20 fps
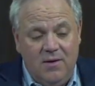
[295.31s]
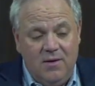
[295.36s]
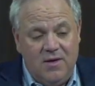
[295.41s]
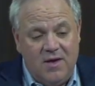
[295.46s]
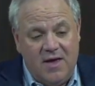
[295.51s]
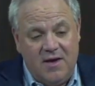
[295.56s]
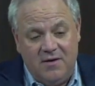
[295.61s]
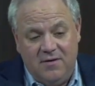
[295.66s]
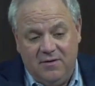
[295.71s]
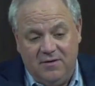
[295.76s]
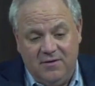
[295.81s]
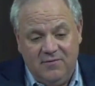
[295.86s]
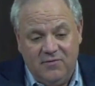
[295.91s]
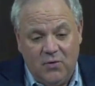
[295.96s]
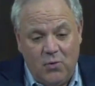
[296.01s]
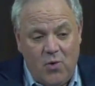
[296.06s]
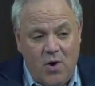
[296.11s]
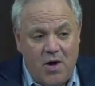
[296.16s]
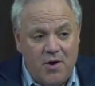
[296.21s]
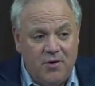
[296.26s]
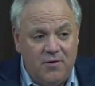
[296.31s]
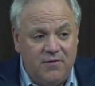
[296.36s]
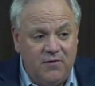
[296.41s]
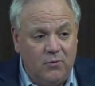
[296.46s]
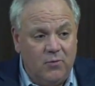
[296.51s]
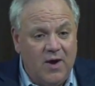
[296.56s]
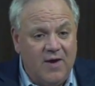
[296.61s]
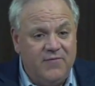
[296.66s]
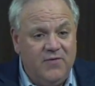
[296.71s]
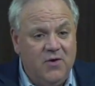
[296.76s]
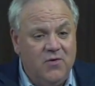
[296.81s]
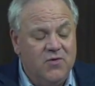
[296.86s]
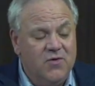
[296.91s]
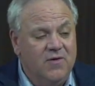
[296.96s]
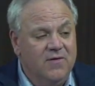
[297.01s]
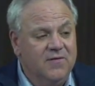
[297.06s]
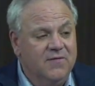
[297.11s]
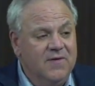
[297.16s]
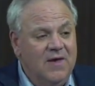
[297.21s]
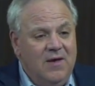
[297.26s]
You got to deliver water to
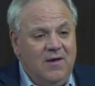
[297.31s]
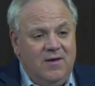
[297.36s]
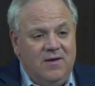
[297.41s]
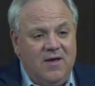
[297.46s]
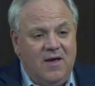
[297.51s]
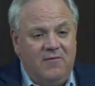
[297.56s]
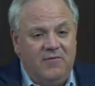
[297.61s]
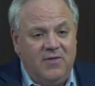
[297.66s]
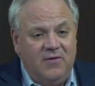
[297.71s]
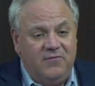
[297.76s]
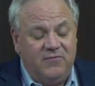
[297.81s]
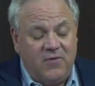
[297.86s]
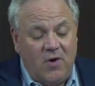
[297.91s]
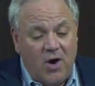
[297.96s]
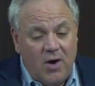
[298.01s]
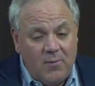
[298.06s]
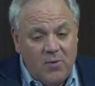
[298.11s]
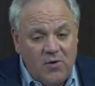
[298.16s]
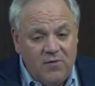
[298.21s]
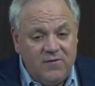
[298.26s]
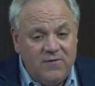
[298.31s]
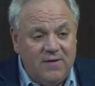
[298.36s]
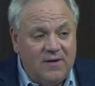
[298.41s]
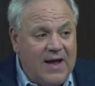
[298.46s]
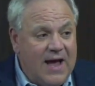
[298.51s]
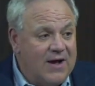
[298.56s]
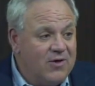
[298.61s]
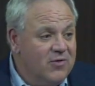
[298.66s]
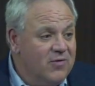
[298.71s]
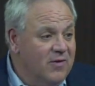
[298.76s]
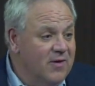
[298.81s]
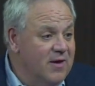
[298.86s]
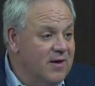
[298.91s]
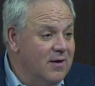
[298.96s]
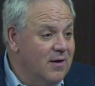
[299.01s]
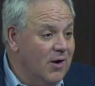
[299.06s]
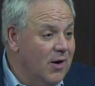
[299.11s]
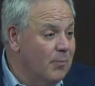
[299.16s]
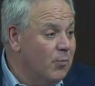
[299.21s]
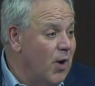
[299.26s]
refuges. You have the farmers that
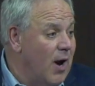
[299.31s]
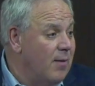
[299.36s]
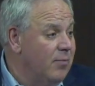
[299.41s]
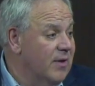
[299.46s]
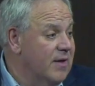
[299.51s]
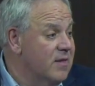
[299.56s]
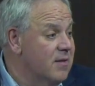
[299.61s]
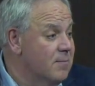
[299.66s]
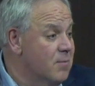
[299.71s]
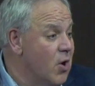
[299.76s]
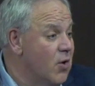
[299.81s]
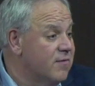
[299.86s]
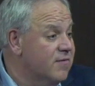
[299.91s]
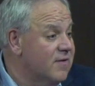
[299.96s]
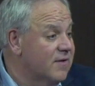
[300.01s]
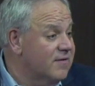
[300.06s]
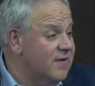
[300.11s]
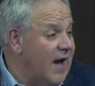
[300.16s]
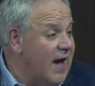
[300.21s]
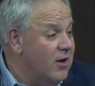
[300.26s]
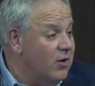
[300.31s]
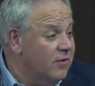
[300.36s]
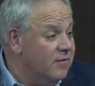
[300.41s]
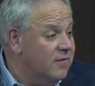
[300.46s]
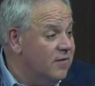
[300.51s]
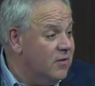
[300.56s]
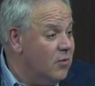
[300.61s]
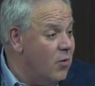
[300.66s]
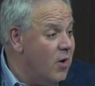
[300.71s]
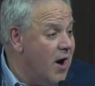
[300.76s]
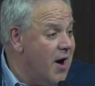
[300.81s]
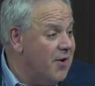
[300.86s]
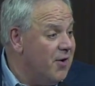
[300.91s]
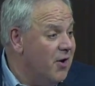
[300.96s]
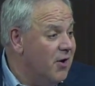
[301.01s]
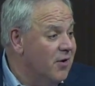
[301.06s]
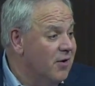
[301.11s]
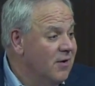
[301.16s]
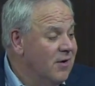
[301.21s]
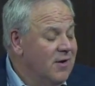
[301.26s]
actually are probably the most entitled to the
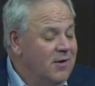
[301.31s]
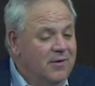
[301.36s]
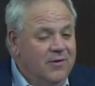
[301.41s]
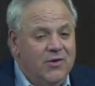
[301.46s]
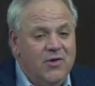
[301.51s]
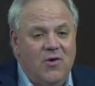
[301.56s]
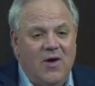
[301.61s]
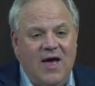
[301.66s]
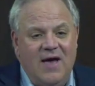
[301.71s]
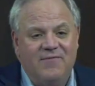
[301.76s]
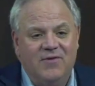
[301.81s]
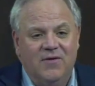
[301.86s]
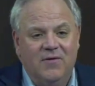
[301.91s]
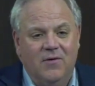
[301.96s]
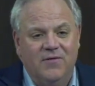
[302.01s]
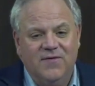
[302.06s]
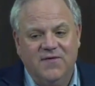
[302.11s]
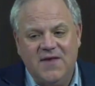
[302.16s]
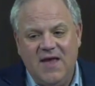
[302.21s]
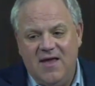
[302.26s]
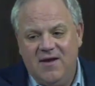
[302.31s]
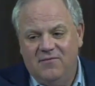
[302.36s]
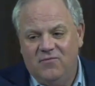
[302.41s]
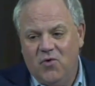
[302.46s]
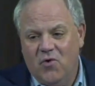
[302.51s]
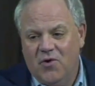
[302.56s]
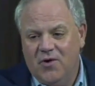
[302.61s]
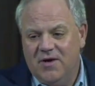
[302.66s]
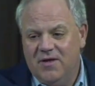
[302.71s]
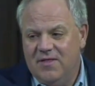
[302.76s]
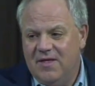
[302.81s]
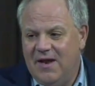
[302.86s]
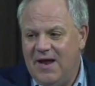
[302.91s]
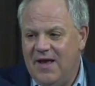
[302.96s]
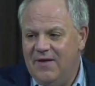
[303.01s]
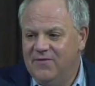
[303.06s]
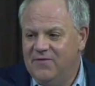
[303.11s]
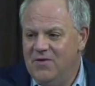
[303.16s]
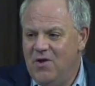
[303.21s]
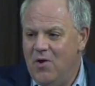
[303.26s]
water. You have a state of Oregon that
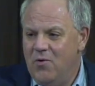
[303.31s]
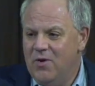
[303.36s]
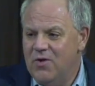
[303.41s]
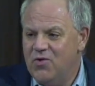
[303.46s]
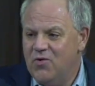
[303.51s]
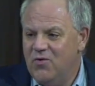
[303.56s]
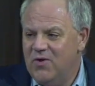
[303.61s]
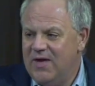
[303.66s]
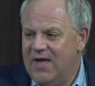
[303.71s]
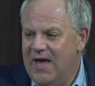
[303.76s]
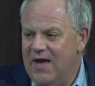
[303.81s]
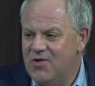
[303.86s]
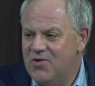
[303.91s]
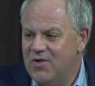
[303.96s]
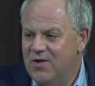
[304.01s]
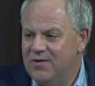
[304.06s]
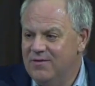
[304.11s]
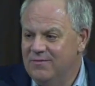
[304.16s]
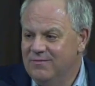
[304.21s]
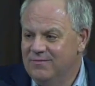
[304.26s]
has no adjudication.